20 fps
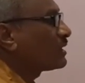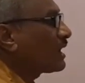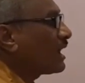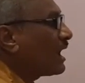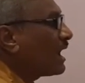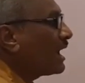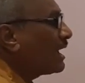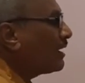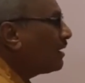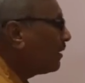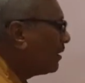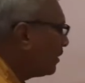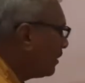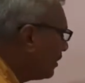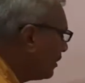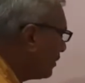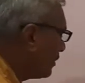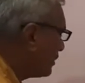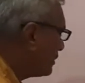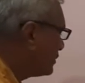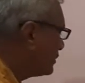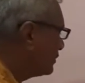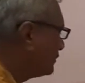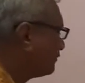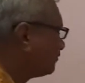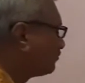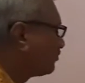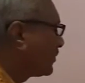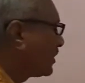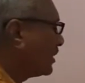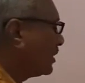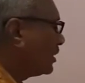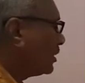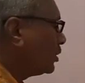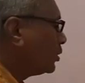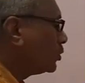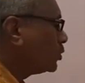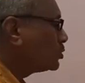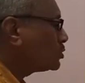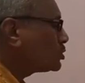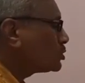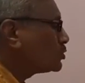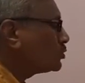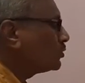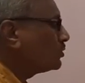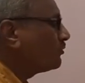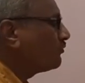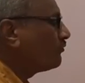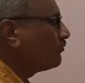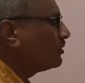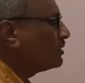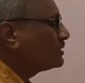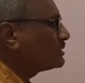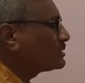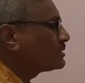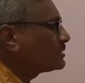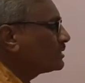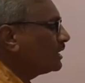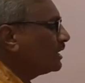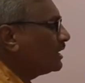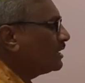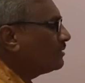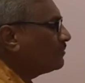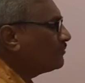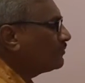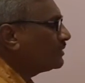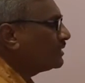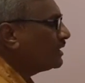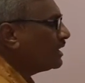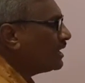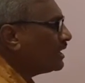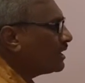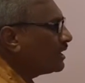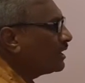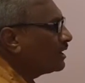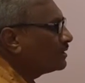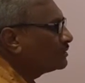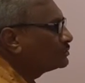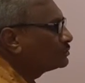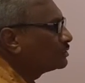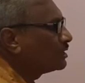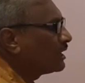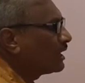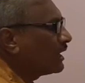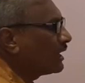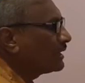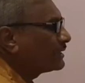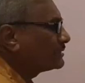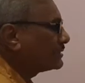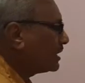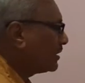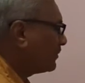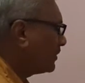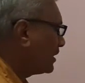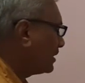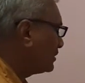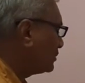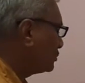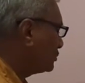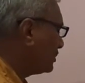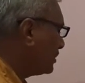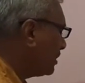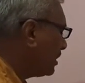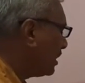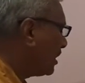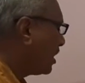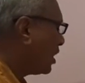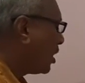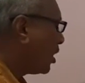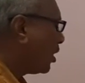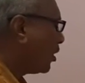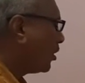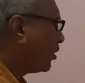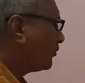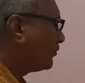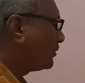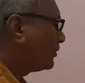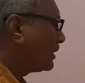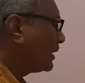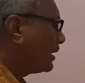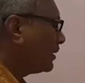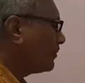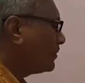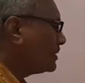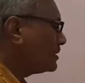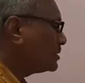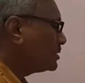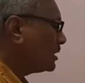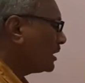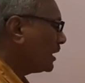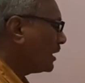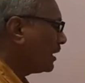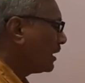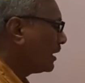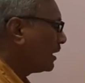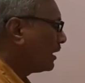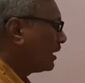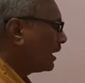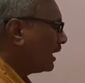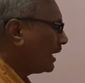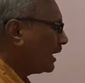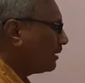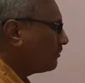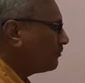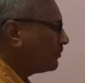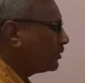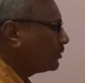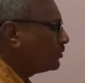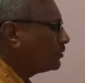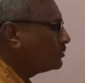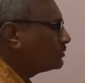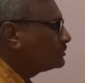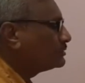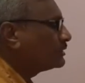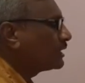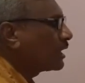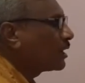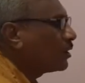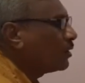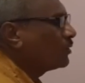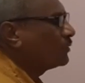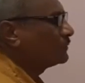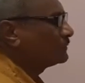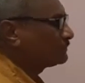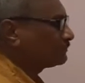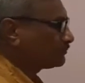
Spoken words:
I heard you stood first in BA English examination of KBC NMU Jalgaon.